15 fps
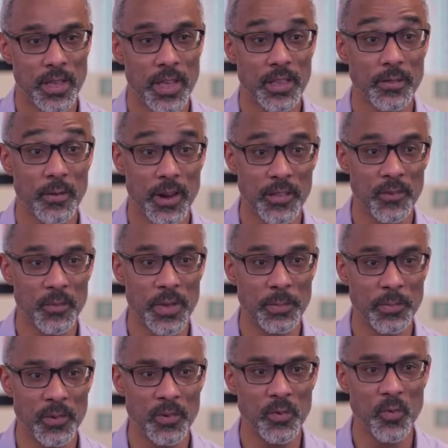and there are other
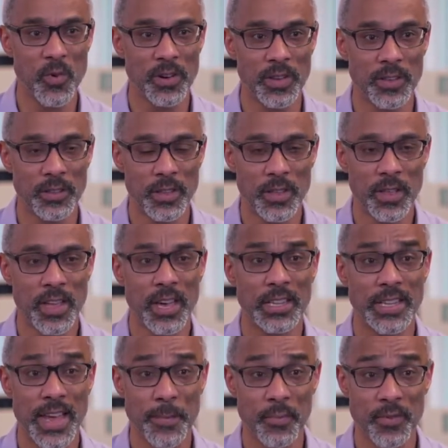people who want to
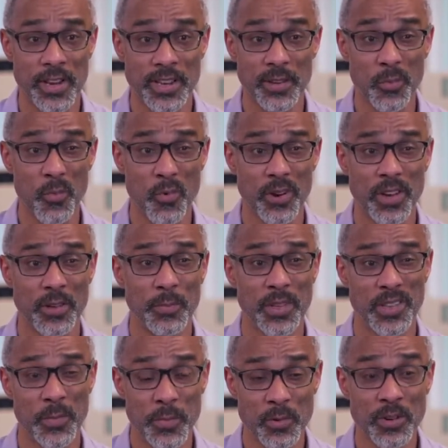collaborate in a more
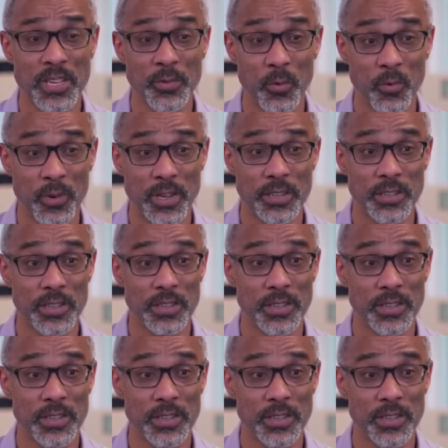community oriented,